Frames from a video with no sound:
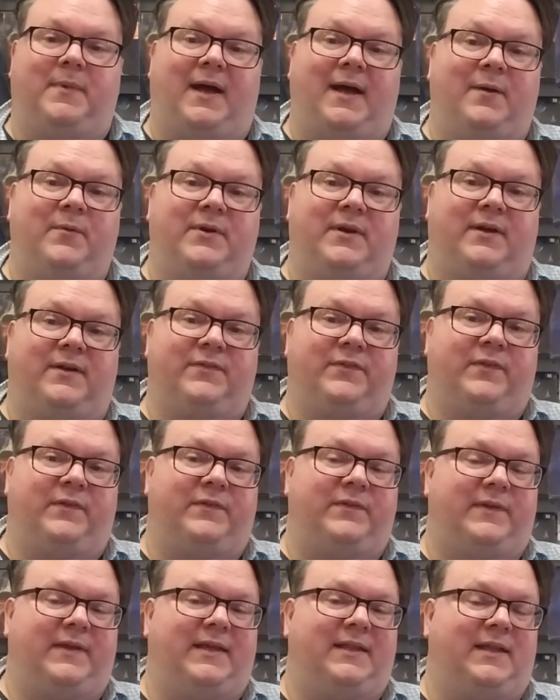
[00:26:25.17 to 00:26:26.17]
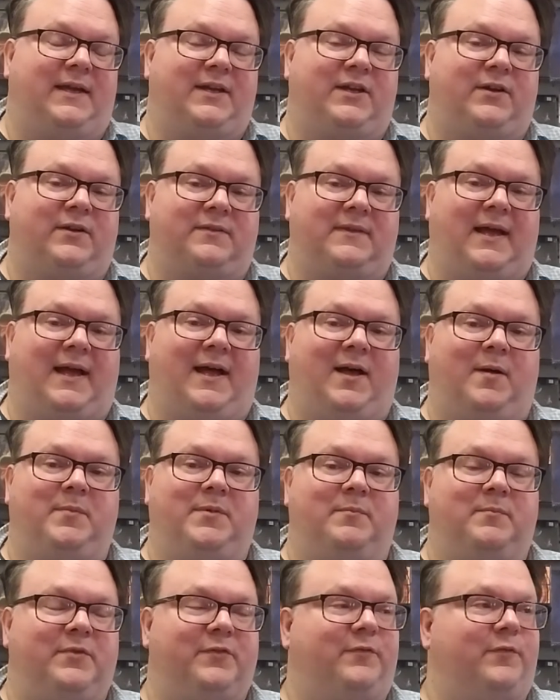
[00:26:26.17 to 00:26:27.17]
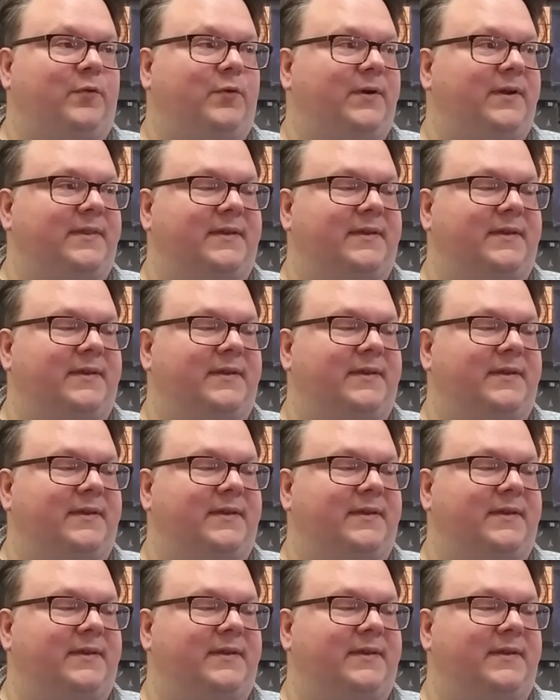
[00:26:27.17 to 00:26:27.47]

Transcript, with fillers: I would also say like the album before